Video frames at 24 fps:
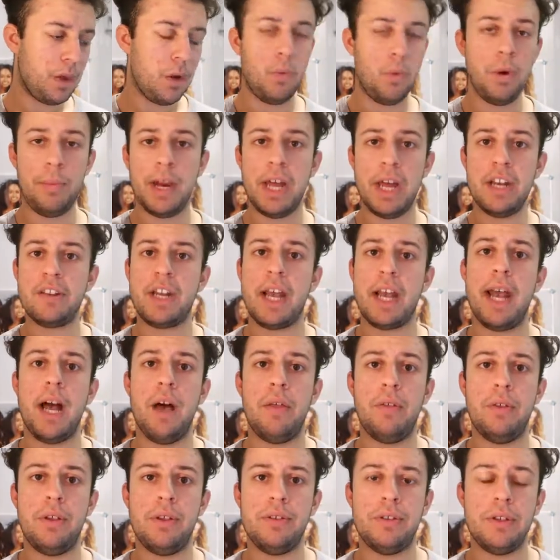want to educate
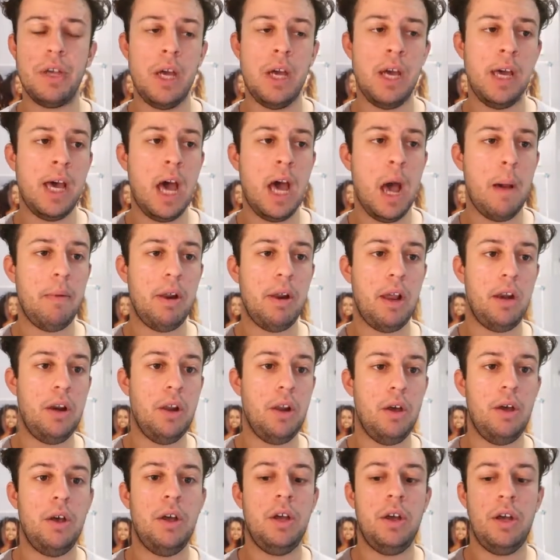others and be like,
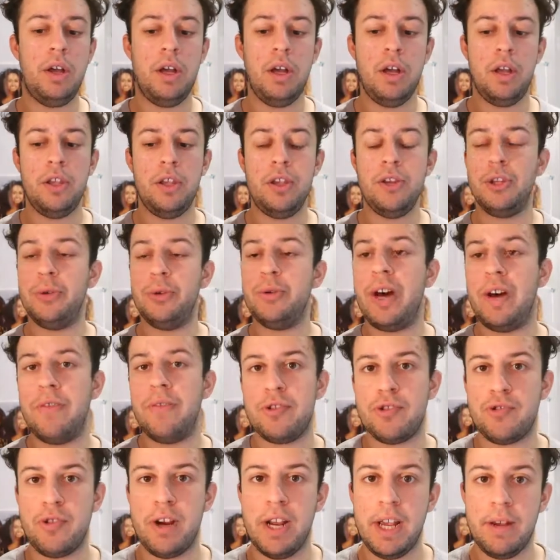look, you do have
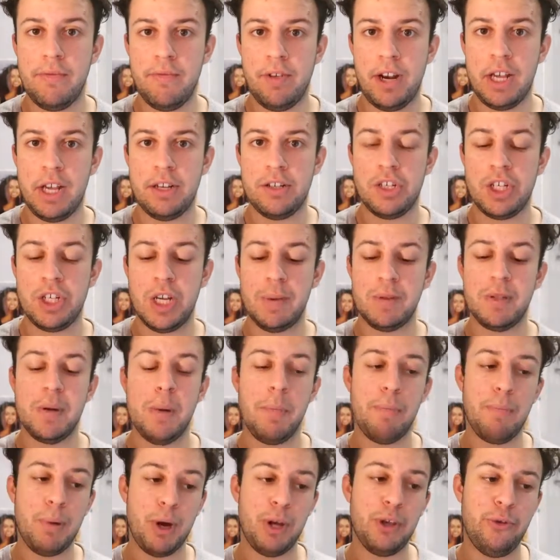straight relationships,
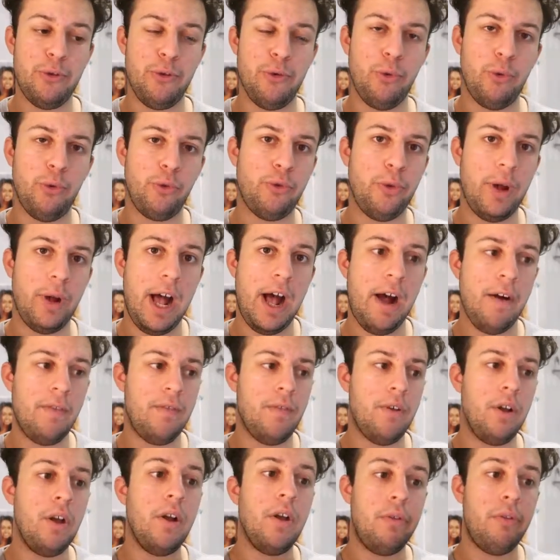but you also
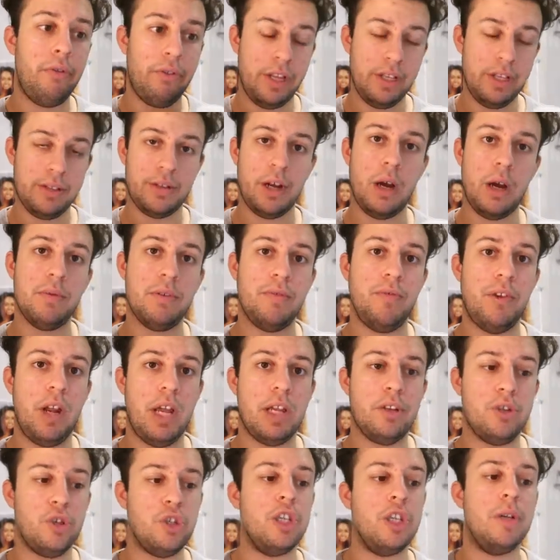have these types of
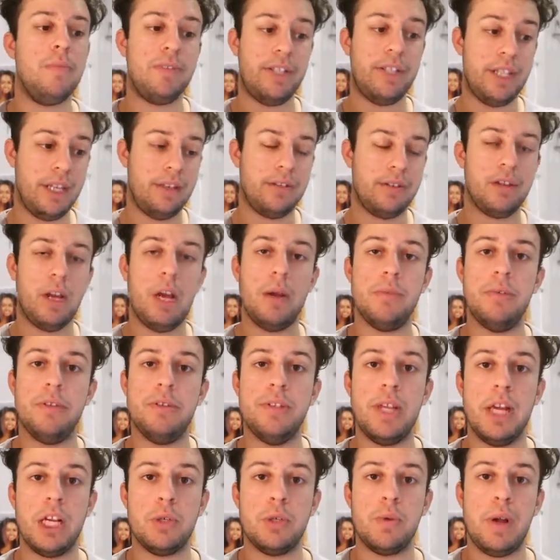relationships, these types of
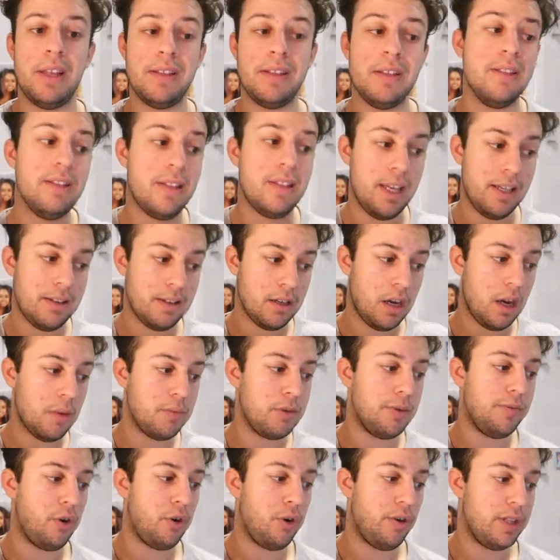sexualities, these
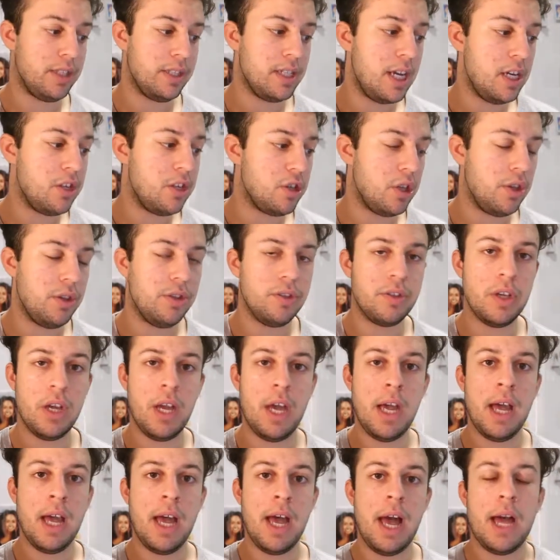types of orientations,
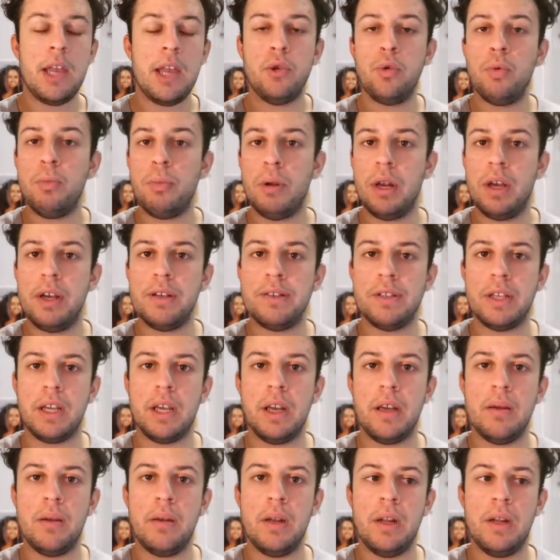and normalising
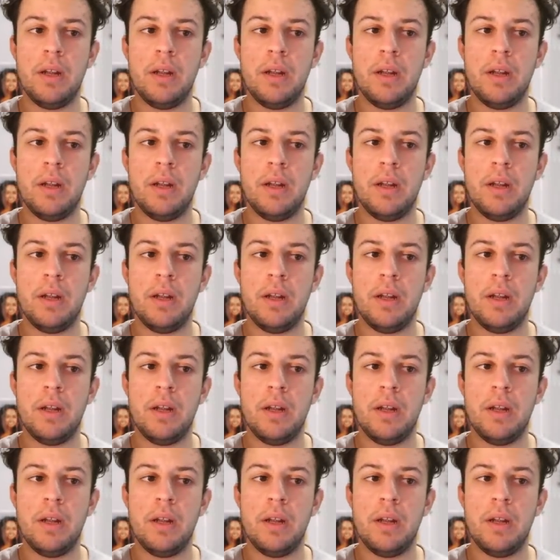it.